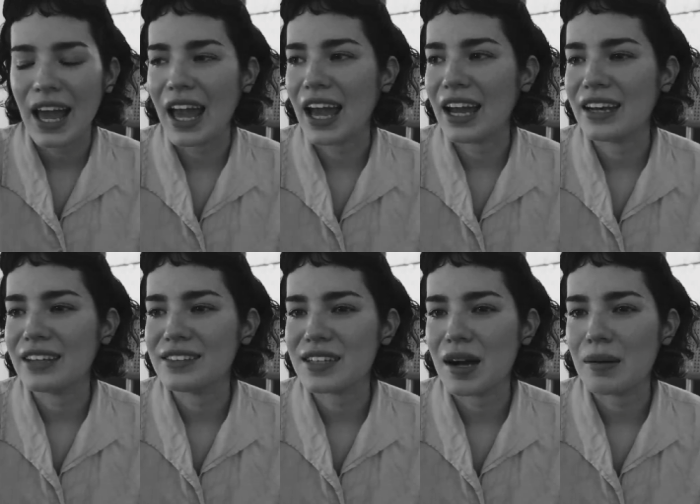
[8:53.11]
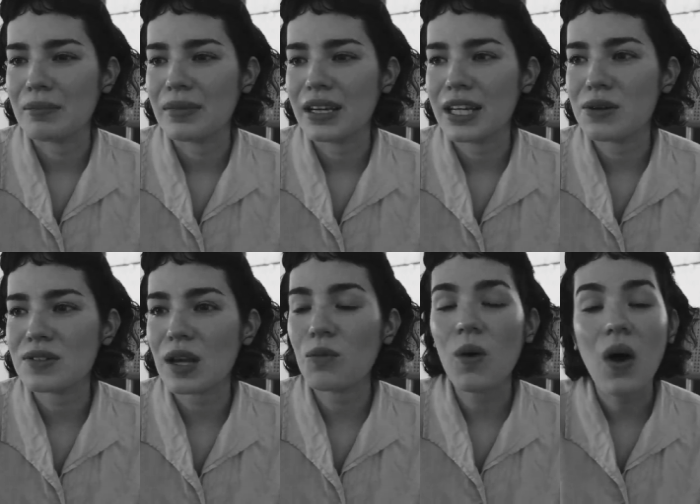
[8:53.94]
and he was
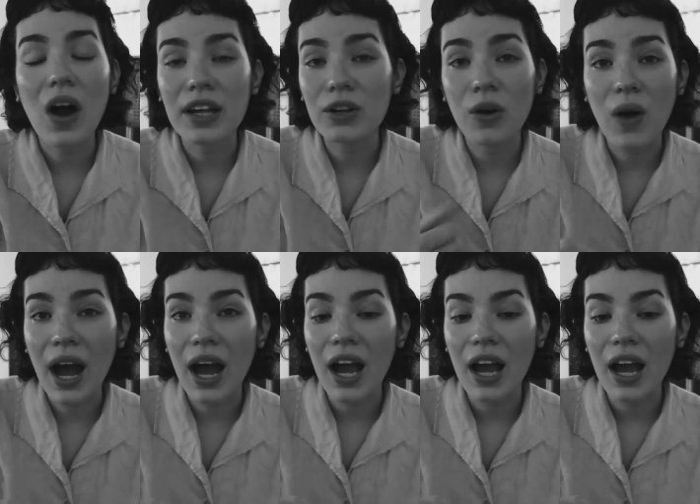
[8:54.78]
like, well, you know,